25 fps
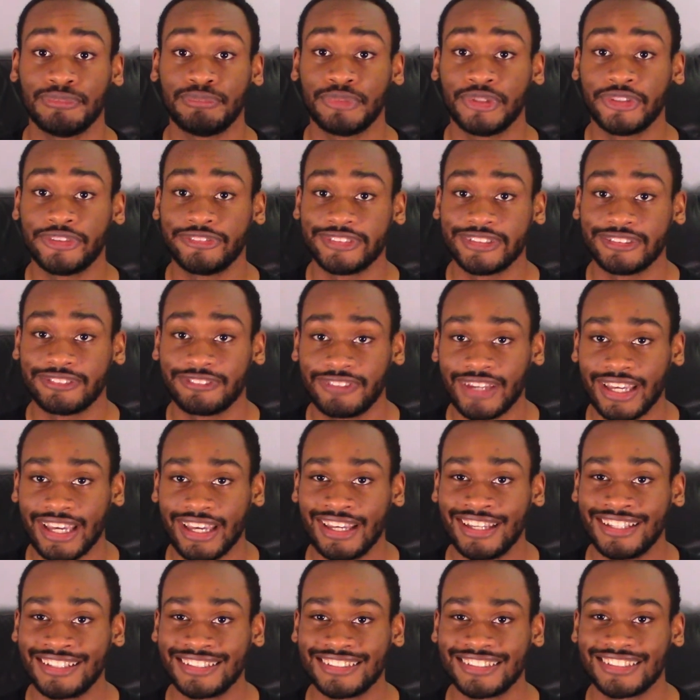movie
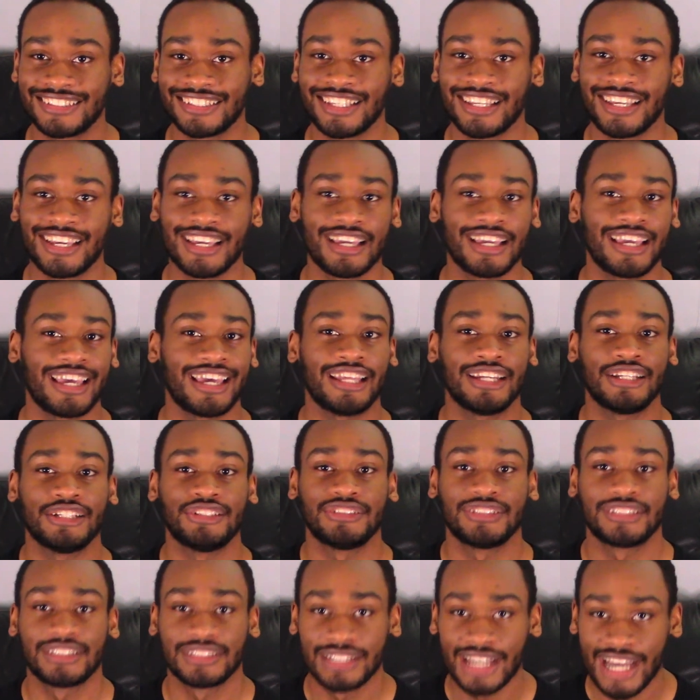fans
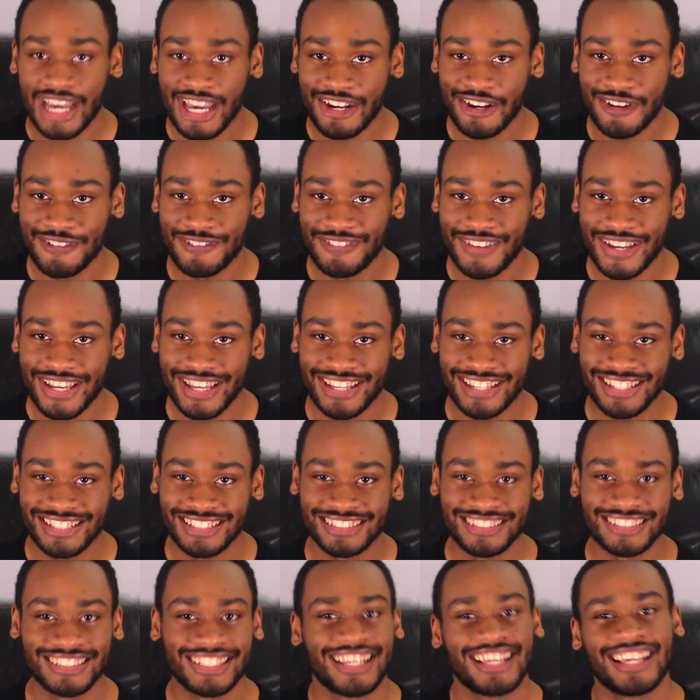and Snyder
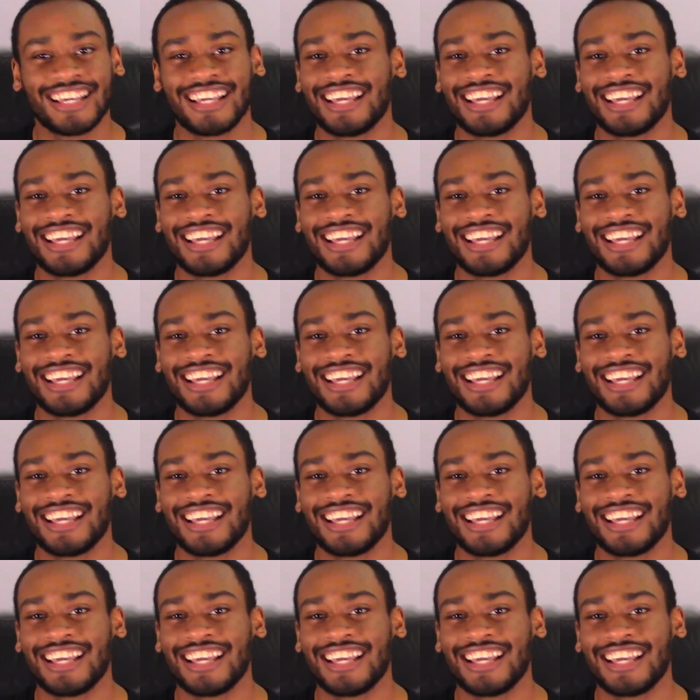fans,